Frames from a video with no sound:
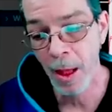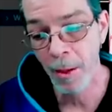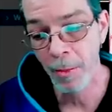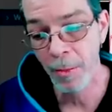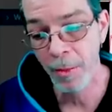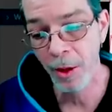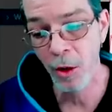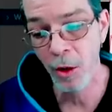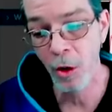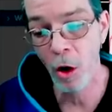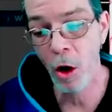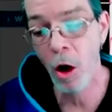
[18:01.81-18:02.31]

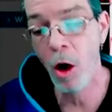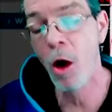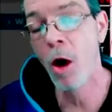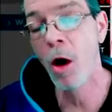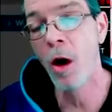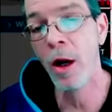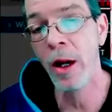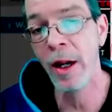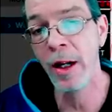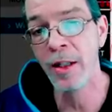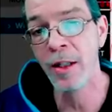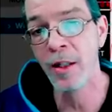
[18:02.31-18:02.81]
But you
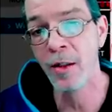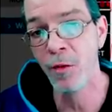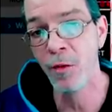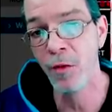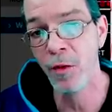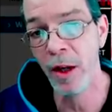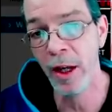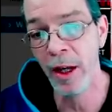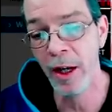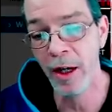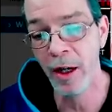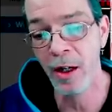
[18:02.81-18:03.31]
are in, some,
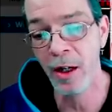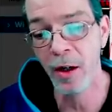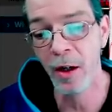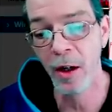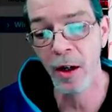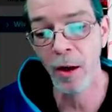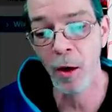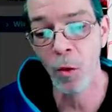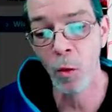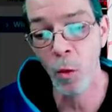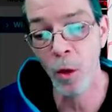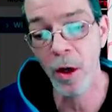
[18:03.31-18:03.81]
in a,
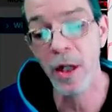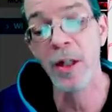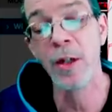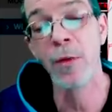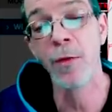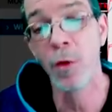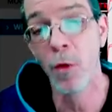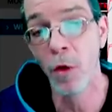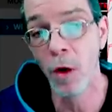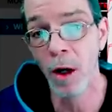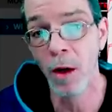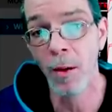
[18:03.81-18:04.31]
a risk
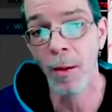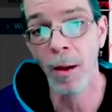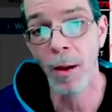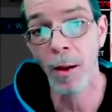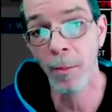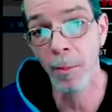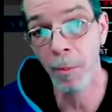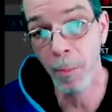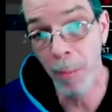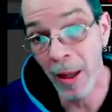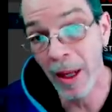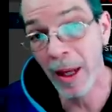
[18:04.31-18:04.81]
for a
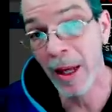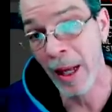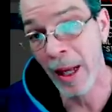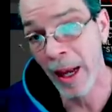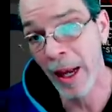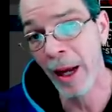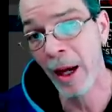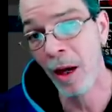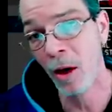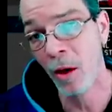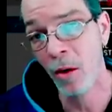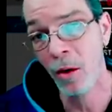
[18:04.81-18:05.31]
big
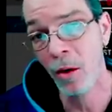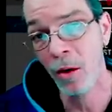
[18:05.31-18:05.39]
hail.